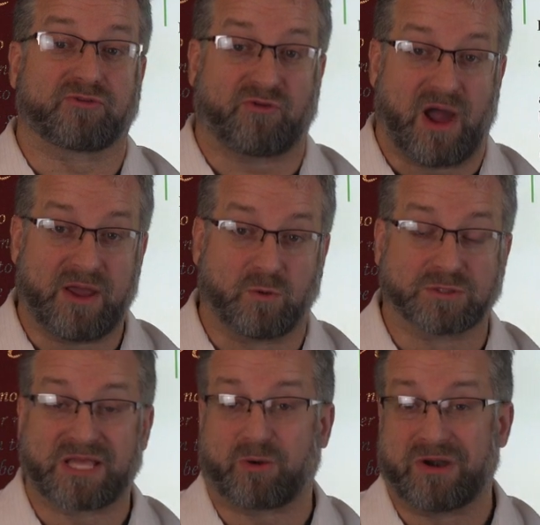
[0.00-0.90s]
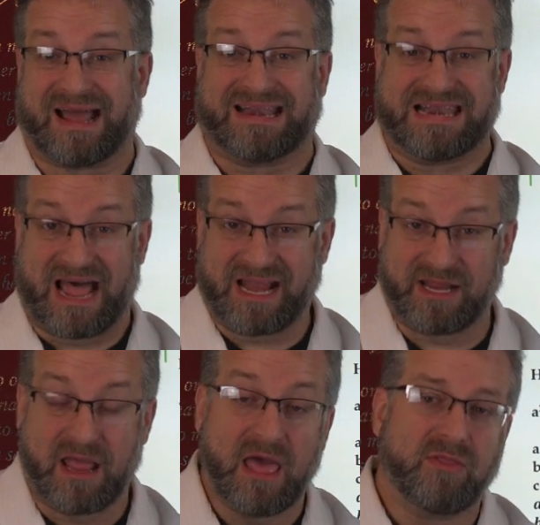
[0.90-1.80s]
triangles that are not
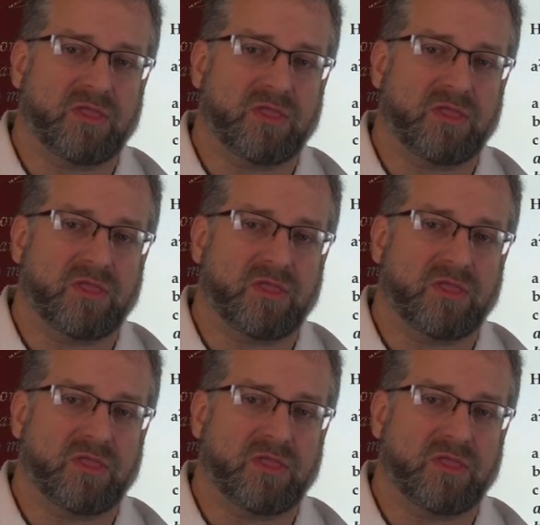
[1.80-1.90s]
90,